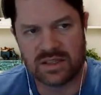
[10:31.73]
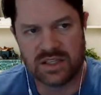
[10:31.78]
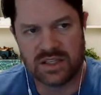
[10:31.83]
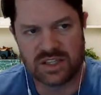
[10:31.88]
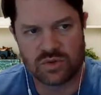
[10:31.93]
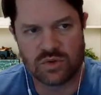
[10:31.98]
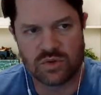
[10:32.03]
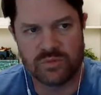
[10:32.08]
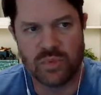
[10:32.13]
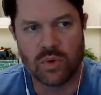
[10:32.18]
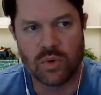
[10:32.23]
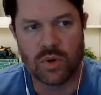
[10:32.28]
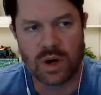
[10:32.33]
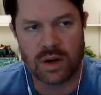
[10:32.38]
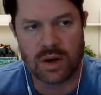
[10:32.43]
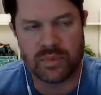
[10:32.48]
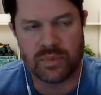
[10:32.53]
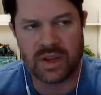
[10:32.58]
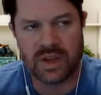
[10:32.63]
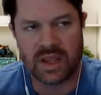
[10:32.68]
this report,
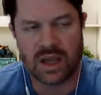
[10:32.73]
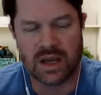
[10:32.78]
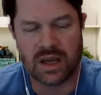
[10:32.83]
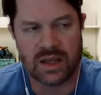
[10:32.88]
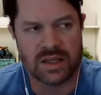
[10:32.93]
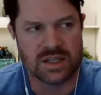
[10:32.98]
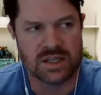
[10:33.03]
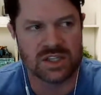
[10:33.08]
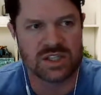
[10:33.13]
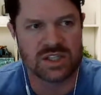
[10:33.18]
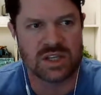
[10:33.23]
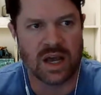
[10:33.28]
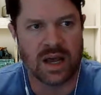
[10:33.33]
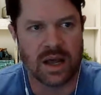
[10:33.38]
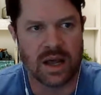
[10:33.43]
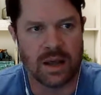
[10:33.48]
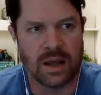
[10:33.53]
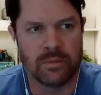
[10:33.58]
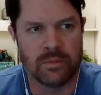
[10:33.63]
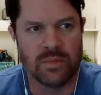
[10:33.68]
because
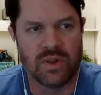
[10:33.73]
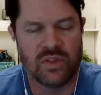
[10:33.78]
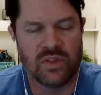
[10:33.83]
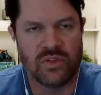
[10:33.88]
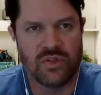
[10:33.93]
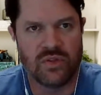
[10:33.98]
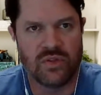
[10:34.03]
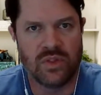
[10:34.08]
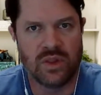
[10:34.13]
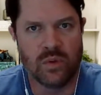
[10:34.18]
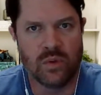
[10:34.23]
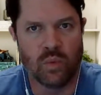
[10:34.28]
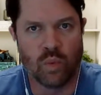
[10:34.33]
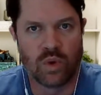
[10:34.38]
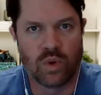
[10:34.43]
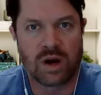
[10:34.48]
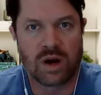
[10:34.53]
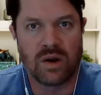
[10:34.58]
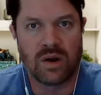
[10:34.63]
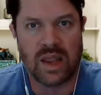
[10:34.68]

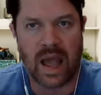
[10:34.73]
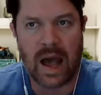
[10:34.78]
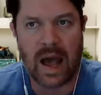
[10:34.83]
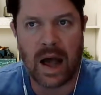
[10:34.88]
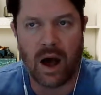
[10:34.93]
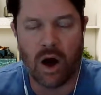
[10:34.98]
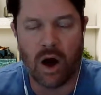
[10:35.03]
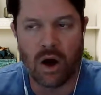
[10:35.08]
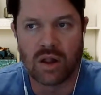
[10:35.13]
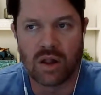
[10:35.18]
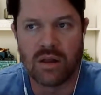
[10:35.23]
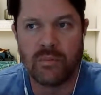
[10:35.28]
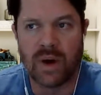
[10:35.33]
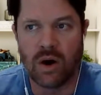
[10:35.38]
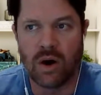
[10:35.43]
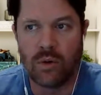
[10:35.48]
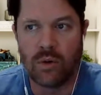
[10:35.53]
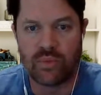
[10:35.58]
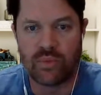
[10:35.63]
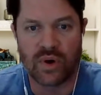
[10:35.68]
we're all
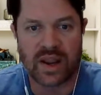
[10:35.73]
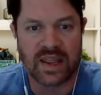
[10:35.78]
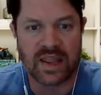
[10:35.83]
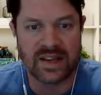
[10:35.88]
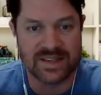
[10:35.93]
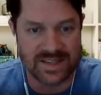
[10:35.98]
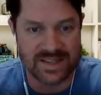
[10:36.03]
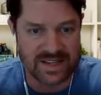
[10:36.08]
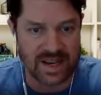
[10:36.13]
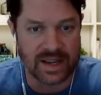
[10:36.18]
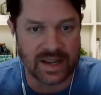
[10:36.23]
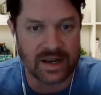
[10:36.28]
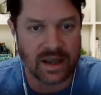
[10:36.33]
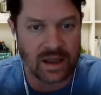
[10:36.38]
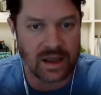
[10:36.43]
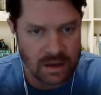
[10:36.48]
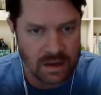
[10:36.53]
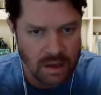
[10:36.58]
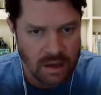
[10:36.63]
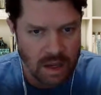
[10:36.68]
about bringing
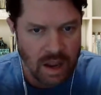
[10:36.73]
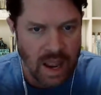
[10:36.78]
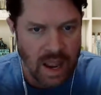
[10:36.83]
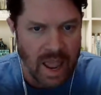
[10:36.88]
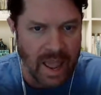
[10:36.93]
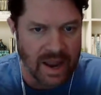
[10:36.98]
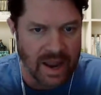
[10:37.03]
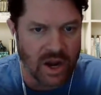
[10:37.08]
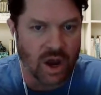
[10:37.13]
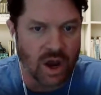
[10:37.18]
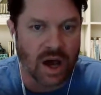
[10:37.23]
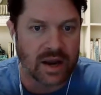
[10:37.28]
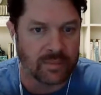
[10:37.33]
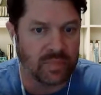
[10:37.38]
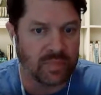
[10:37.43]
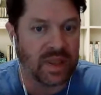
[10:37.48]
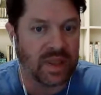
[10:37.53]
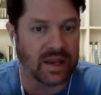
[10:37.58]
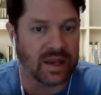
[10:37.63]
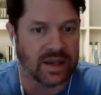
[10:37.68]
data and not
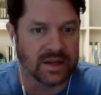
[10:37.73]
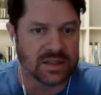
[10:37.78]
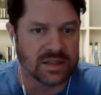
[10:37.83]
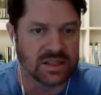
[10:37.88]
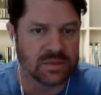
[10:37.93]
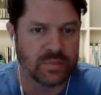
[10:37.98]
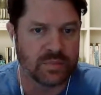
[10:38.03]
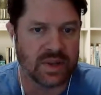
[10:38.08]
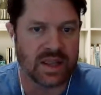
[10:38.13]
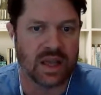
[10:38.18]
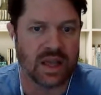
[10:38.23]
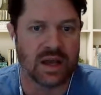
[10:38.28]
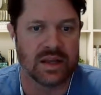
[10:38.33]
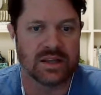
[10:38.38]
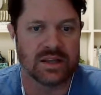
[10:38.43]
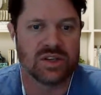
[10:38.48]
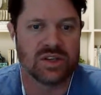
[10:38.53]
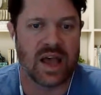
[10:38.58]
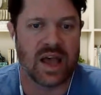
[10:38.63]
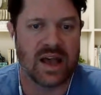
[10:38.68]
opinions,
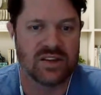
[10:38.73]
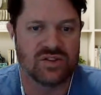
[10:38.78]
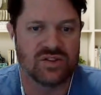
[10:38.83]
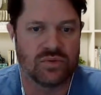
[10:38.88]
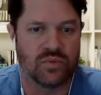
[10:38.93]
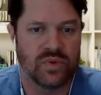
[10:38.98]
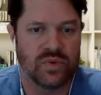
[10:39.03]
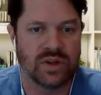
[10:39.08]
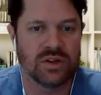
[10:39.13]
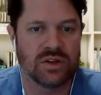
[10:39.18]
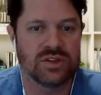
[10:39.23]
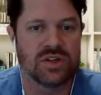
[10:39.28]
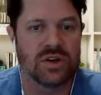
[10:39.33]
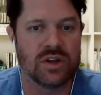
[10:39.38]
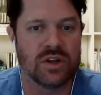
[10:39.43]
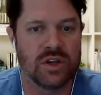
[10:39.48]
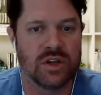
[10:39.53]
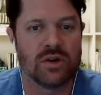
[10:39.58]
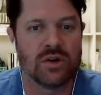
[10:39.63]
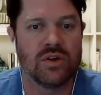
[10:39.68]
because as the realtor,
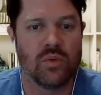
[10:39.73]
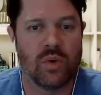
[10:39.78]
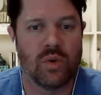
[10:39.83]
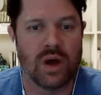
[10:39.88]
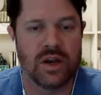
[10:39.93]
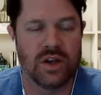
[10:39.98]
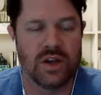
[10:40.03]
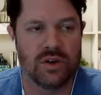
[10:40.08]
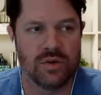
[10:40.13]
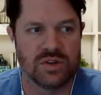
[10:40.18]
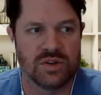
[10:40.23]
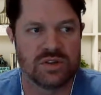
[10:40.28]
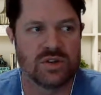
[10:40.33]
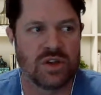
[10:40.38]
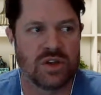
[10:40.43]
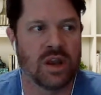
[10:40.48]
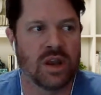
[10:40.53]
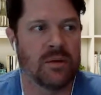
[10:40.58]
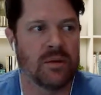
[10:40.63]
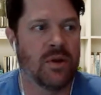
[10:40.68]
you're the one who's
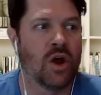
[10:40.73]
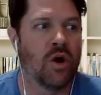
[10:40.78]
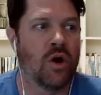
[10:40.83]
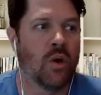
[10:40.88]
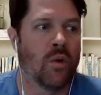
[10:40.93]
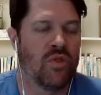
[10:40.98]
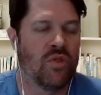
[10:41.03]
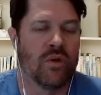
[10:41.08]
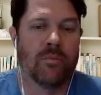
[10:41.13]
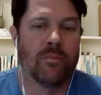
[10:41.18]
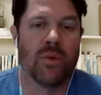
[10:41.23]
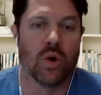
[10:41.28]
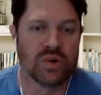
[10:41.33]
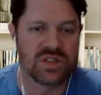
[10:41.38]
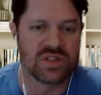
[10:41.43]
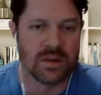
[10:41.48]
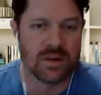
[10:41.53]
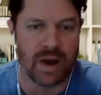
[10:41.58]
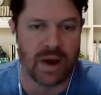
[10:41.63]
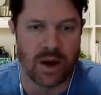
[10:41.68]
going to know the
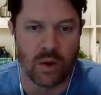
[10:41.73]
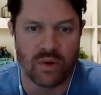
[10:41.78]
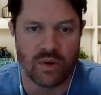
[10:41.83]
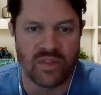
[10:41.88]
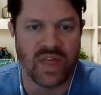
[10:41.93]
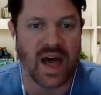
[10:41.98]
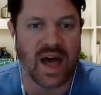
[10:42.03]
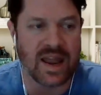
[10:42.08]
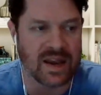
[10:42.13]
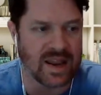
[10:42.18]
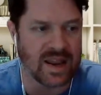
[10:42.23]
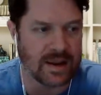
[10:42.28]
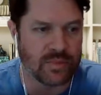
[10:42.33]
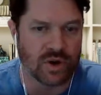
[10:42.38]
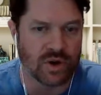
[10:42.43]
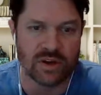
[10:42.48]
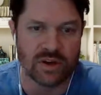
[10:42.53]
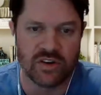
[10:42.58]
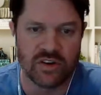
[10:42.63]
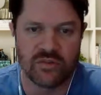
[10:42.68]
most about that
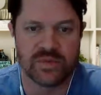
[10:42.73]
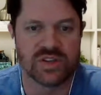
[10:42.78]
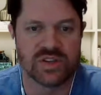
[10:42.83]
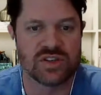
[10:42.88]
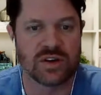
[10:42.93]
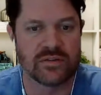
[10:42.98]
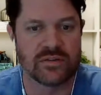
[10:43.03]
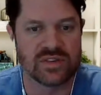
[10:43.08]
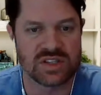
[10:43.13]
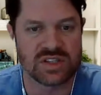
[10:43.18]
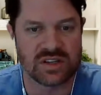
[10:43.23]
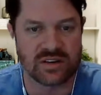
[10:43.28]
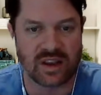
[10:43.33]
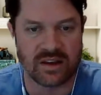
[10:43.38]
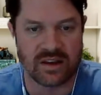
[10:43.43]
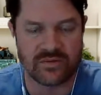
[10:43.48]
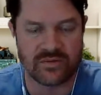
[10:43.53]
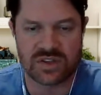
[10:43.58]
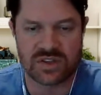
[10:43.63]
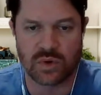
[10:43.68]
neighborhood. You've been servicing
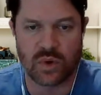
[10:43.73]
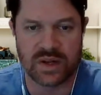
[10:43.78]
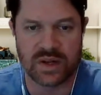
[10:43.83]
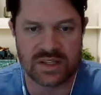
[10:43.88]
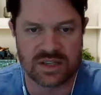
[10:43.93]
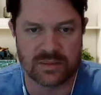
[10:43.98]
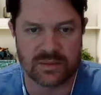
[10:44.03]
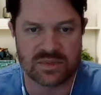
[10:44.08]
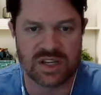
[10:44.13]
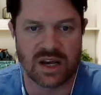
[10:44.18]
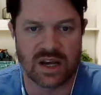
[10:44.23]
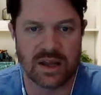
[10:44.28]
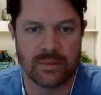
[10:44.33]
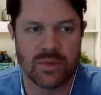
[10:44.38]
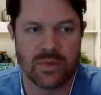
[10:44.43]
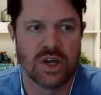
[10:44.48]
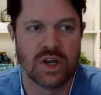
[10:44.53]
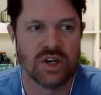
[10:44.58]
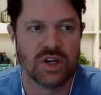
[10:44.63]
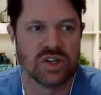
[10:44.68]
it for quite some time.
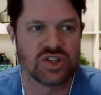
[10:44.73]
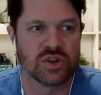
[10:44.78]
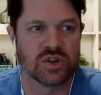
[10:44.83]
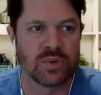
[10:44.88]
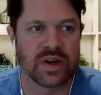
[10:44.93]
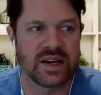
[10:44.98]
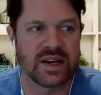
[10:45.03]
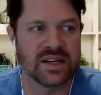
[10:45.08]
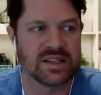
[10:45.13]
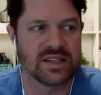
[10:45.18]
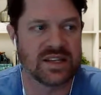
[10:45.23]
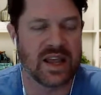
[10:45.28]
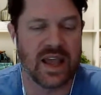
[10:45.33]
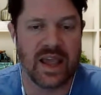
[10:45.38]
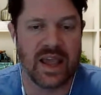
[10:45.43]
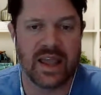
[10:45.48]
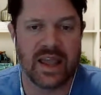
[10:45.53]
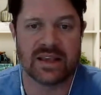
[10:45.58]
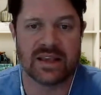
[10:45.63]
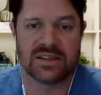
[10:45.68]
So we're going to say,
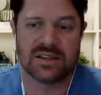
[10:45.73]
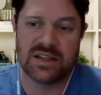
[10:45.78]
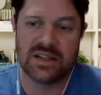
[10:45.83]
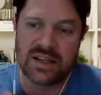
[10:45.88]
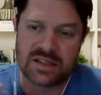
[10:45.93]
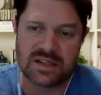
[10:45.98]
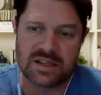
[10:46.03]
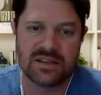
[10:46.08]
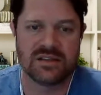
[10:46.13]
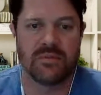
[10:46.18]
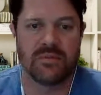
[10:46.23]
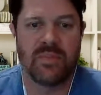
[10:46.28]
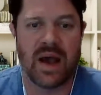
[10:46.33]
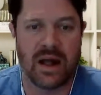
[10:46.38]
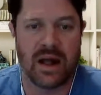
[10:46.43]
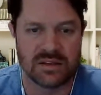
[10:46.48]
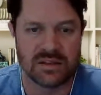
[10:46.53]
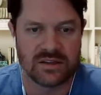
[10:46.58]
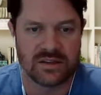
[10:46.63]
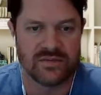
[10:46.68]
hey, yes, this is the
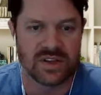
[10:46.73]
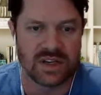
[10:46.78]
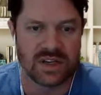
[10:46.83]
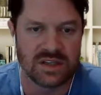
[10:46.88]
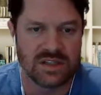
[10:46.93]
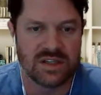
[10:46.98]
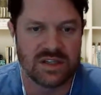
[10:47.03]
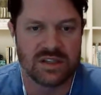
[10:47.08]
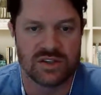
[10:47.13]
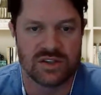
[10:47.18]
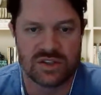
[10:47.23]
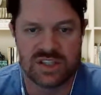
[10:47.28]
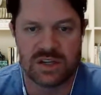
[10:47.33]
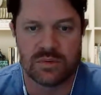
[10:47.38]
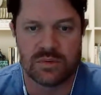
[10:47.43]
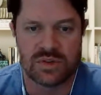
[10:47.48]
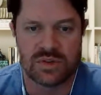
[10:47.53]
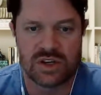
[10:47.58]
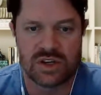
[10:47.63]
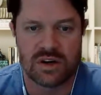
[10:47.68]
balance of the contingency
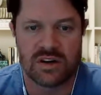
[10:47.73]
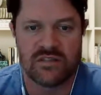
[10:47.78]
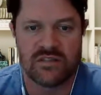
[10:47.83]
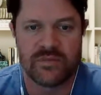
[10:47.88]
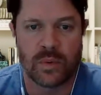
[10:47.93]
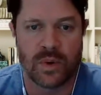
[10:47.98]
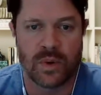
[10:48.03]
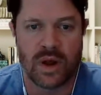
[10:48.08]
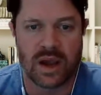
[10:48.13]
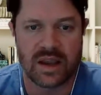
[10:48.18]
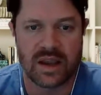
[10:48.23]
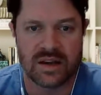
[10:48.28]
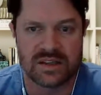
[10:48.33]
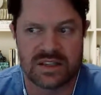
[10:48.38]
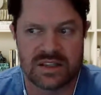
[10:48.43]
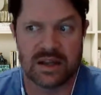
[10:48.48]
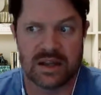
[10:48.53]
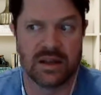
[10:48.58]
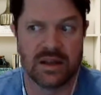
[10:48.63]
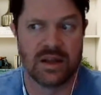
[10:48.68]
reserve, but we're not going to
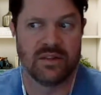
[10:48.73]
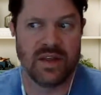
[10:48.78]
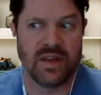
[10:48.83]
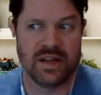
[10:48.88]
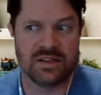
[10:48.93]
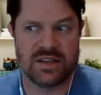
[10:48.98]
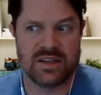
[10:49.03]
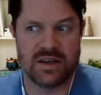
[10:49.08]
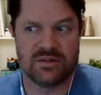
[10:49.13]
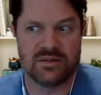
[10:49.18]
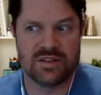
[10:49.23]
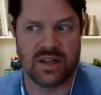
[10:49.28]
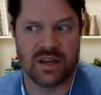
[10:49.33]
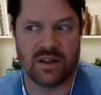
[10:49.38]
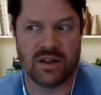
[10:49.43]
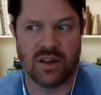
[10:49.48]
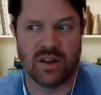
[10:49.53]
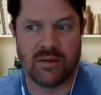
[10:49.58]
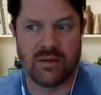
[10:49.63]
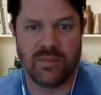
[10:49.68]
say that sounds like
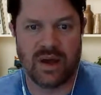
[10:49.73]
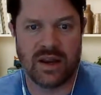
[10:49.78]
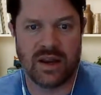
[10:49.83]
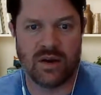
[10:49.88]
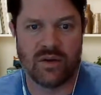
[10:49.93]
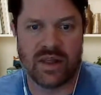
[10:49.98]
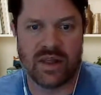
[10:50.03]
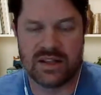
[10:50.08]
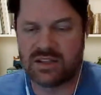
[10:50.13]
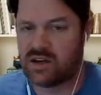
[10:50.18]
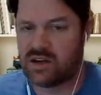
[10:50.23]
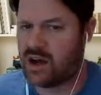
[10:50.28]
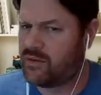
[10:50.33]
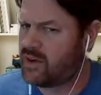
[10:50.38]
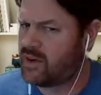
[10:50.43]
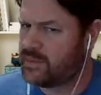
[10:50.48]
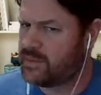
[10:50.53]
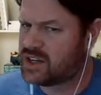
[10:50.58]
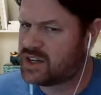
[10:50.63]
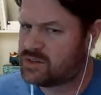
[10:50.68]
a lot of money or that's not
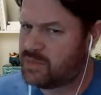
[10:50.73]
very much